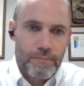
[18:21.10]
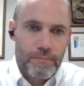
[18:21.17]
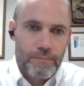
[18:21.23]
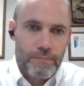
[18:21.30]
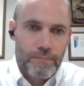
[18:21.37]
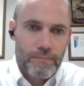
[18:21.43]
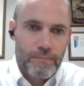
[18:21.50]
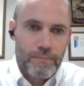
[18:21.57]

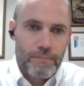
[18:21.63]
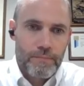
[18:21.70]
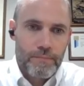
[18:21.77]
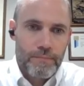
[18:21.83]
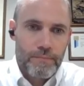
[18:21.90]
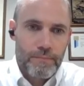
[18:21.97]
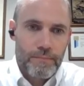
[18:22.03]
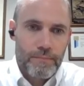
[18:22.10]

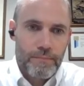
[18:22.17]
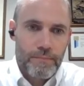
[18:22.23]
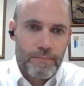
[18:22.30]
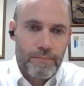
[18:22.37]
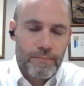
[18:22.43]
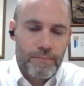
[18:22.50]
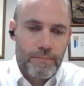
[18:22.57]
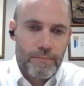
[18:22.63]

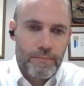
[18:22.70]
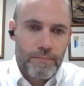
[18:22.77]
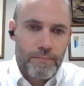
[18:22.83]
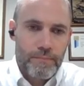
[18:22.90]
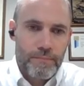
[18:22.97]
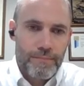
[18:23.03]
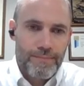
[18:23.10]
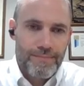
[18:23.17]

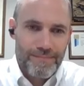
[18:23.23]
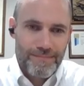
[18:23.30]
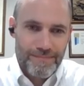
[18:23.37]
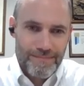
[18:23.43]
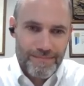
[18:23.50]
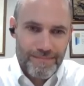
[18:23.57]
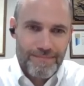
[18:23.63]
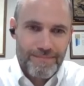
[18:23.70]

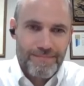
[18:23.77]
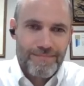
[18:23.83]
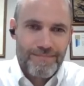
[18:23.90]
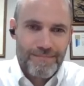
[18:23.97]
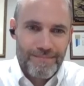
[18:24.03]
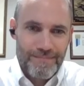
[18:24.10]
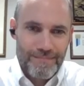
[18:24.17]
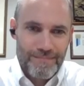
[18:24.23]

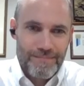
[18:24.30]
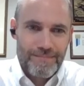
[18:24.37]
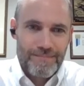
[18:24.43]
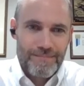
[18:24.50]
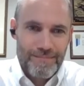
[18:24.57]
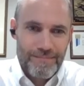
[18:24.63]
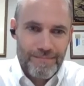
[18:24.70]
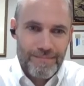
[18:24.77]

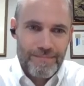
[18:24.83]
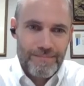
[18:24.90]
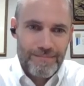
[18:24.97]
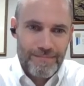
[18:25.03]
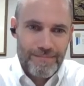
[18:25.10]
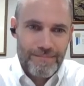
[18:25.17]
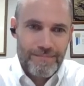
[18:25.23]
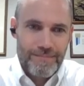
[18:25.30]

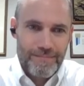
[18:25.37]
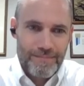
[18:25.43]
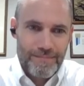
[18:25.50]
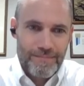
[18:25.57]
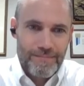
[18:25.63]
This person isn't speaking.